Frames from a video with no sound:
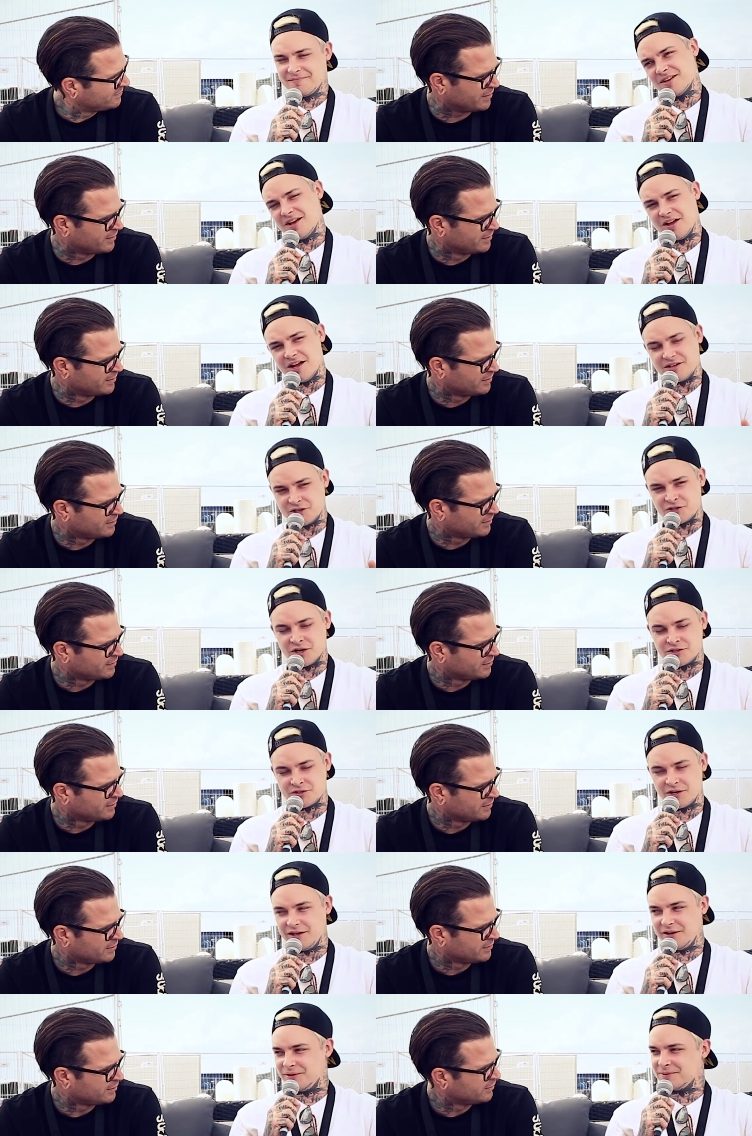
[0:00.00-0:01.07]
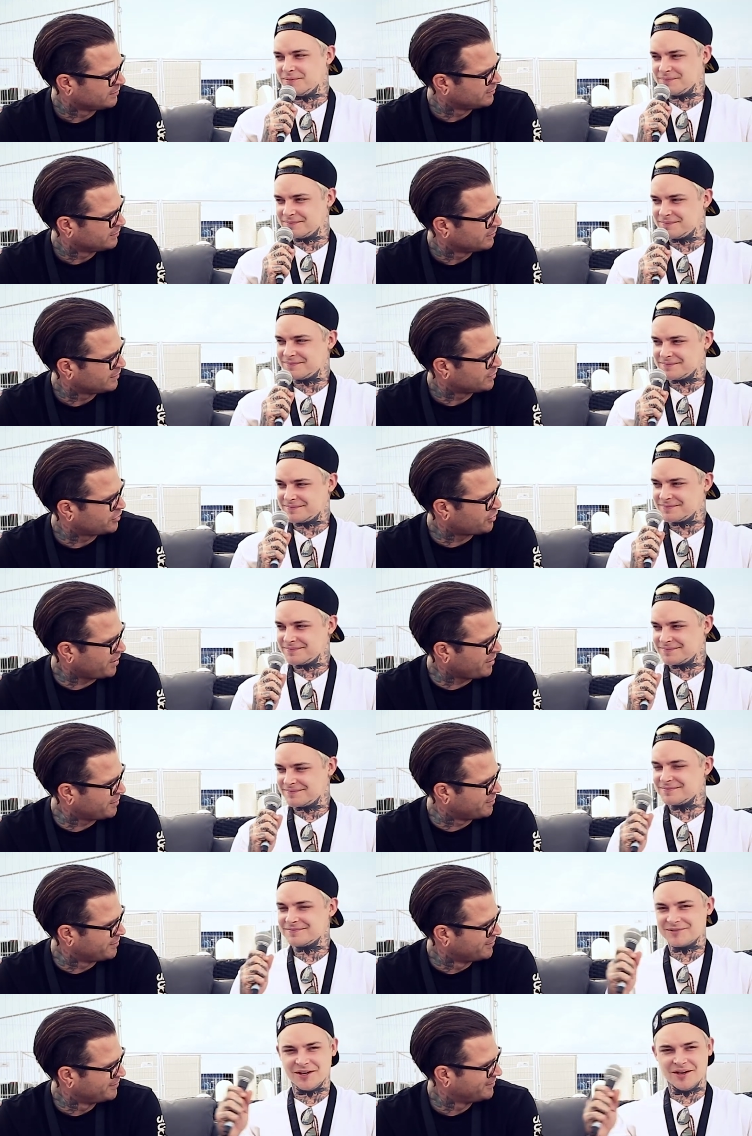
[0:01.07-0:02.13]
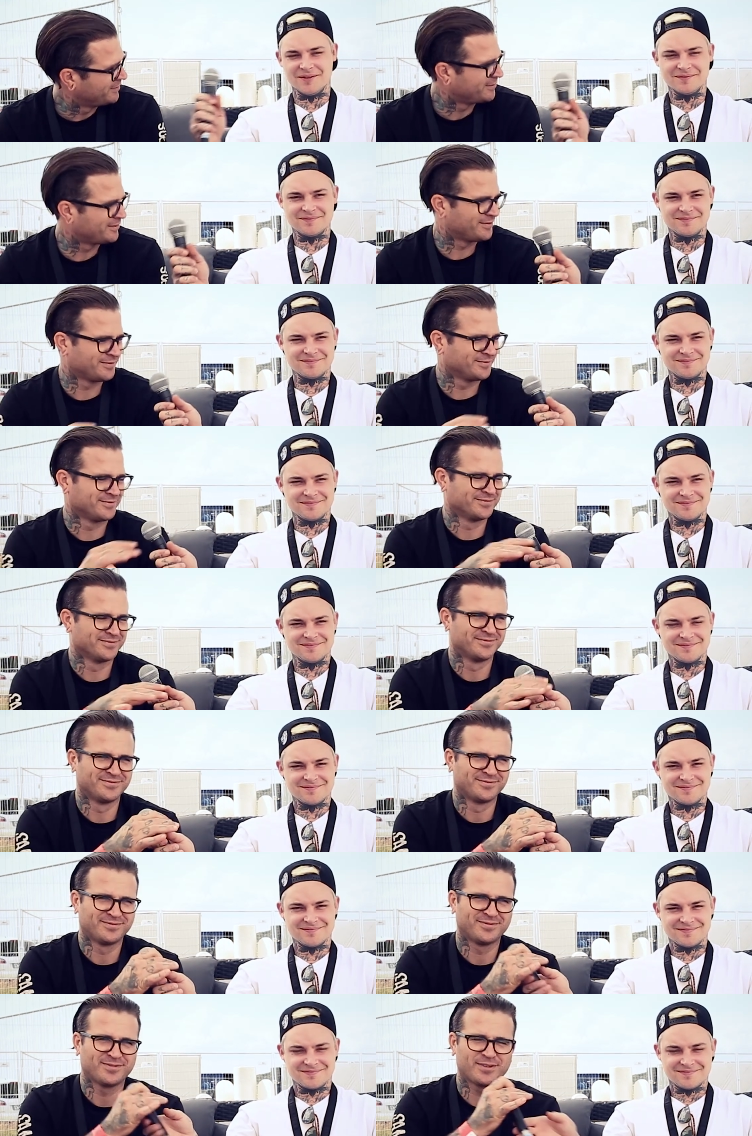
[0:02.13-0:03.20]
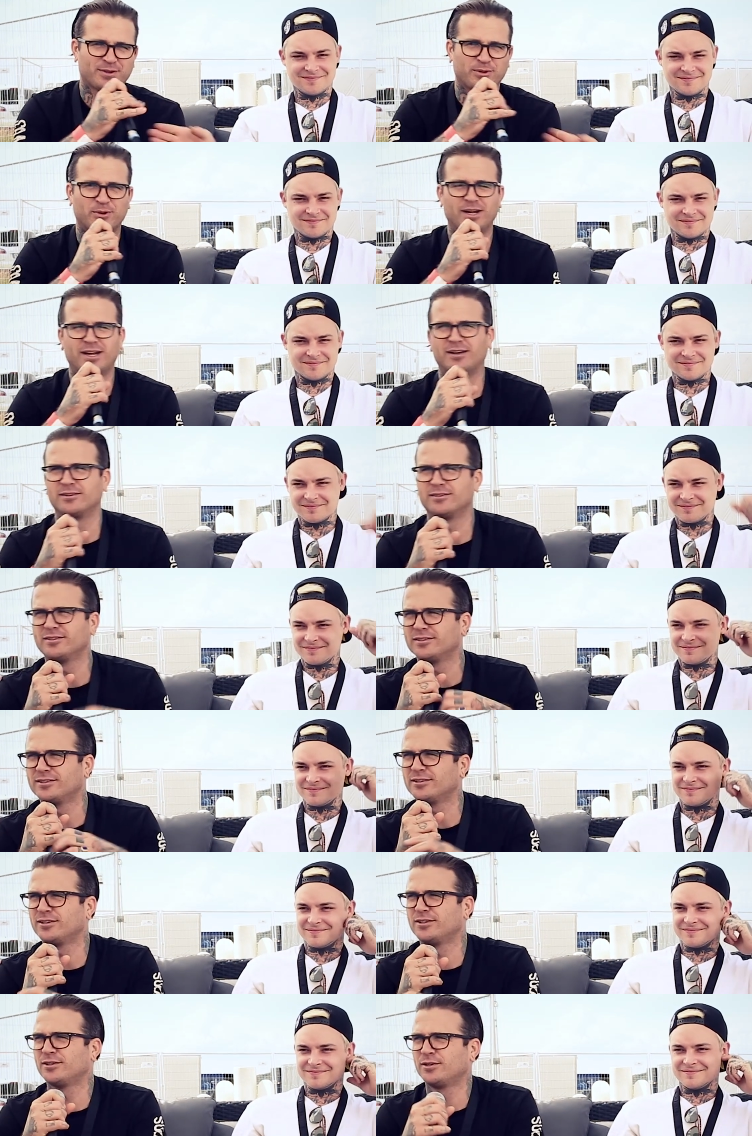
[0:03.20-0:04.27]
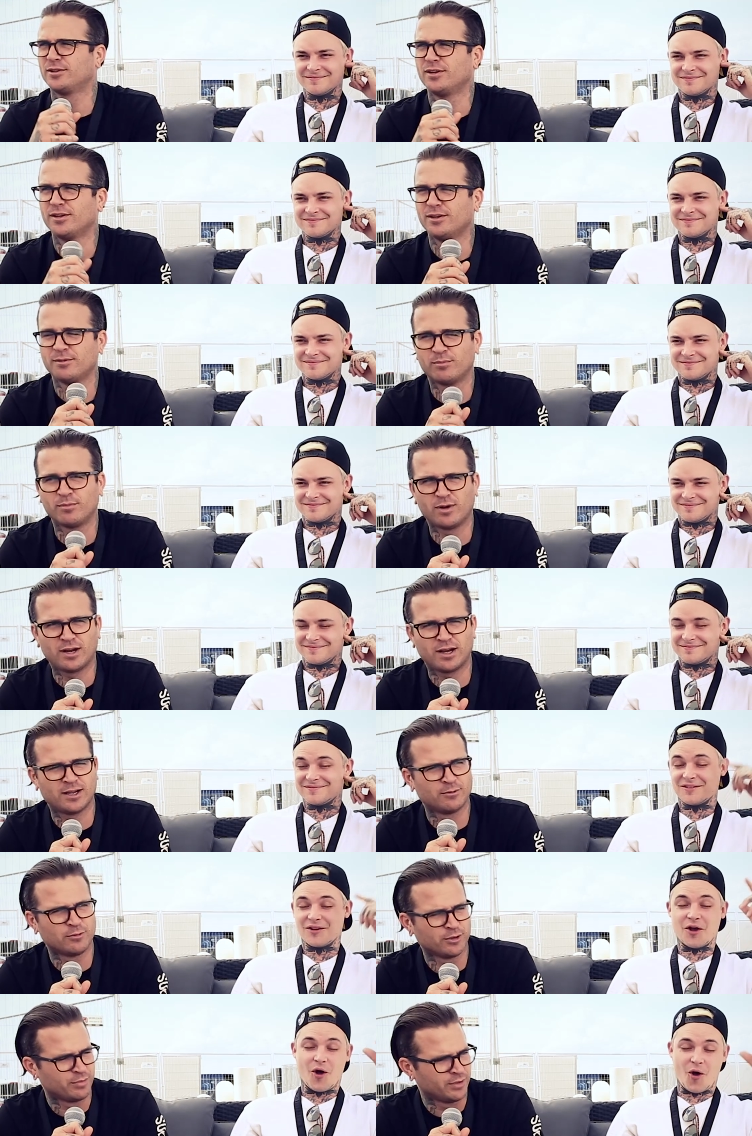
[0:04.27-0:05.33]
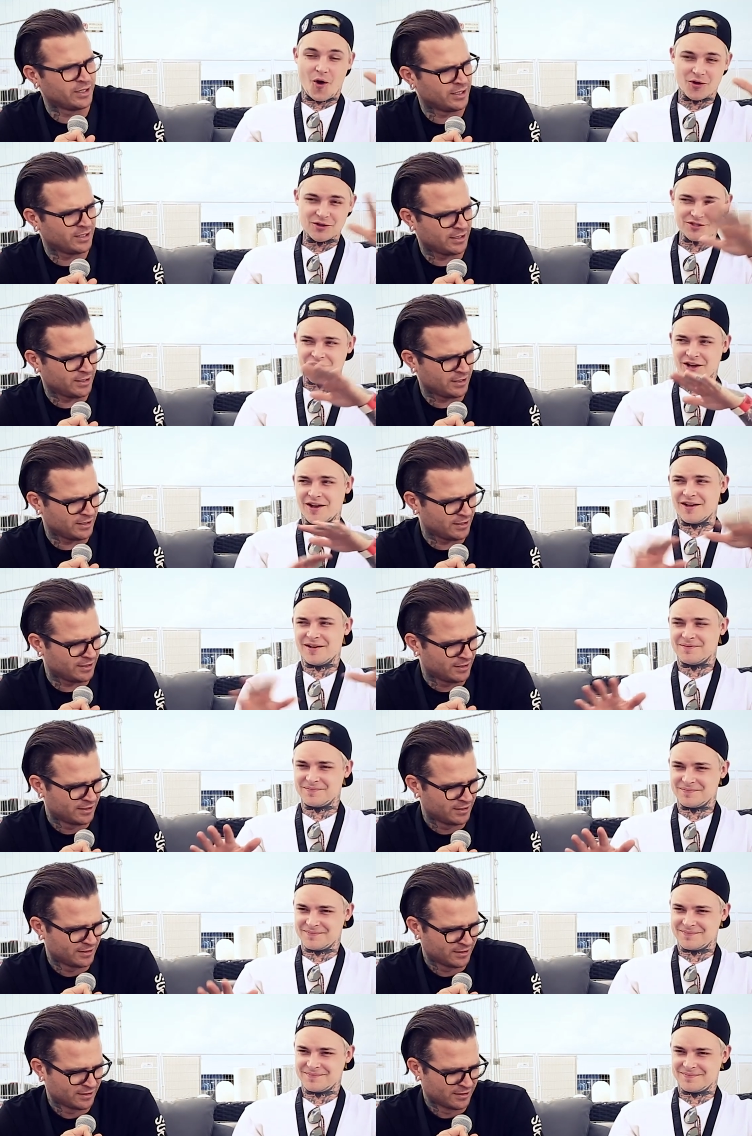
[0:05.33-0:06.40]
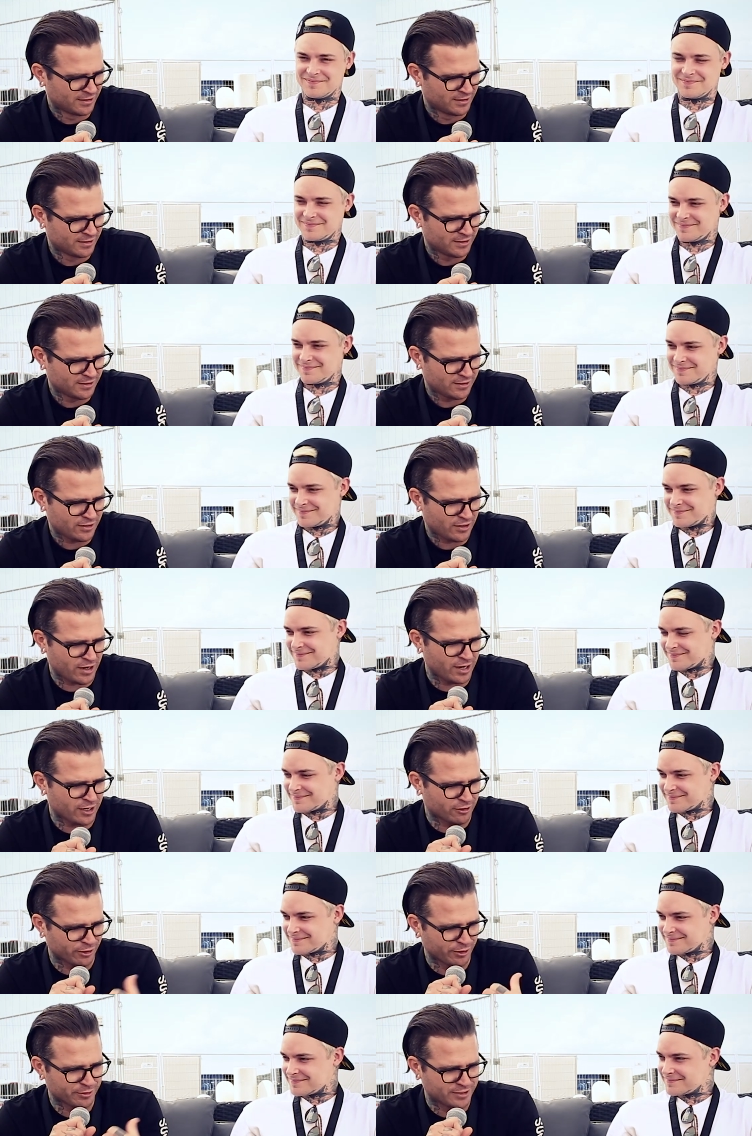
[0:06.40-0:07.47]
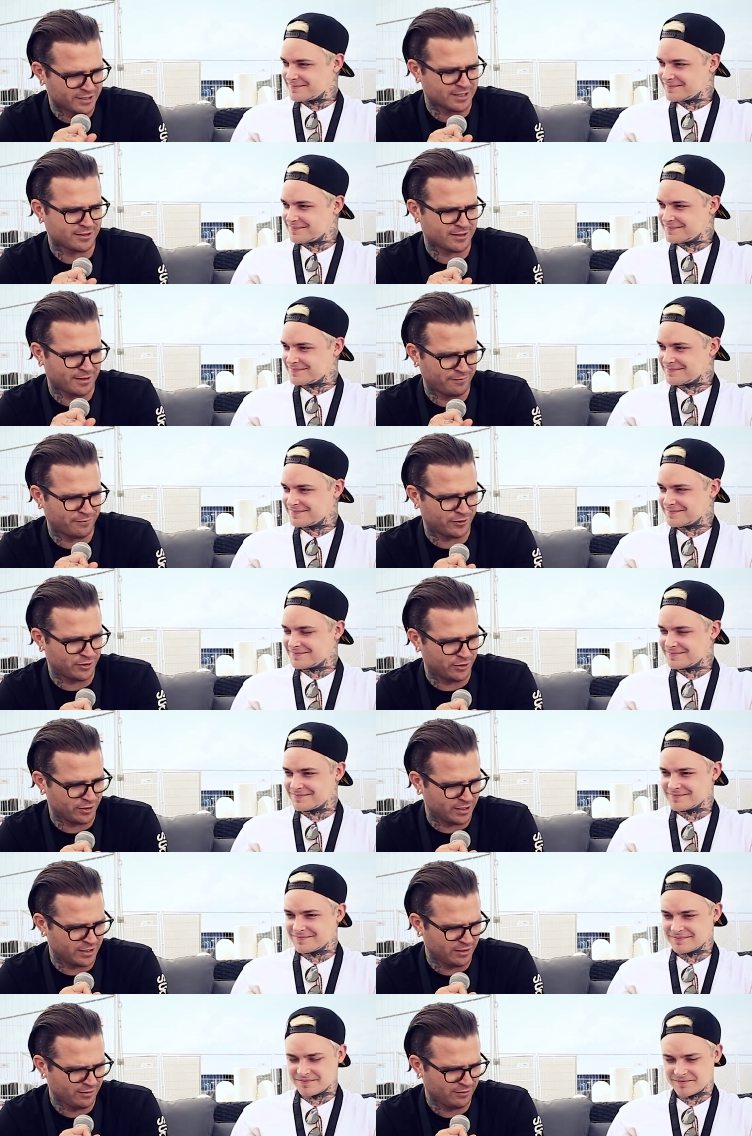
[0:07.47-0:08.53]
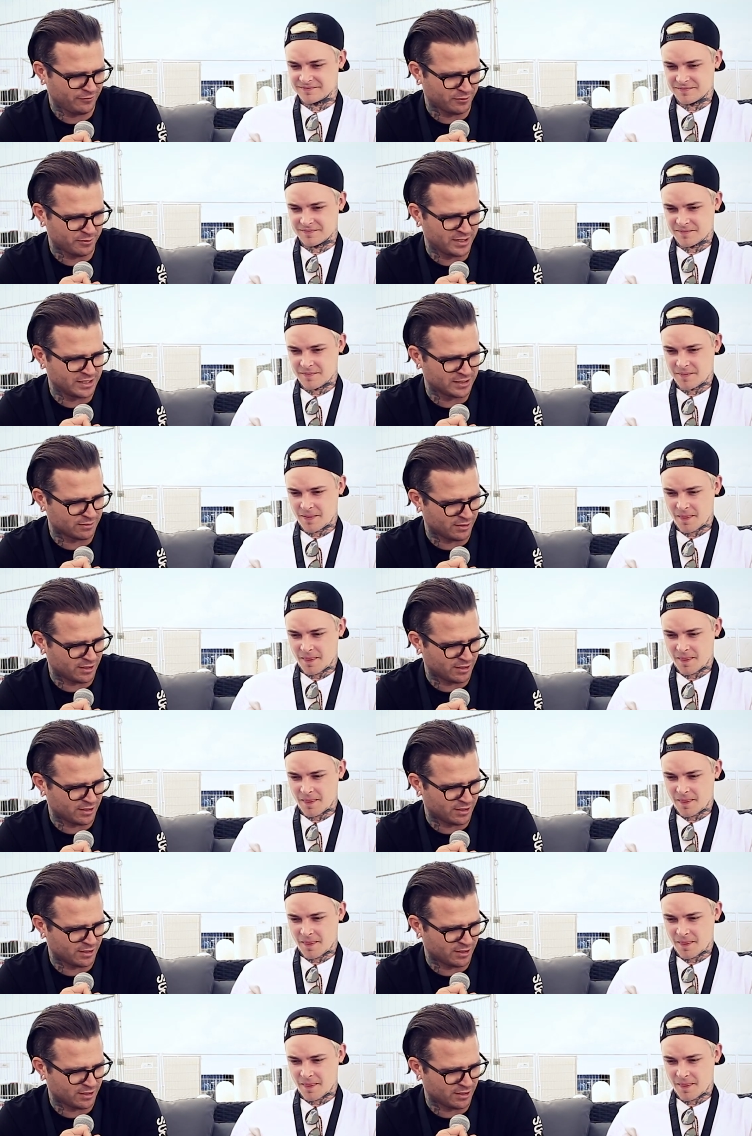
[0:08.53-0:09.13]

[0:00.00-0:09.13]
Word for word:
Speaker 1: No, I, I, I try you. Try you. Yeah.
Speaker 2: Wow. Mine would be. I agree with Death Cab for Cutie for me as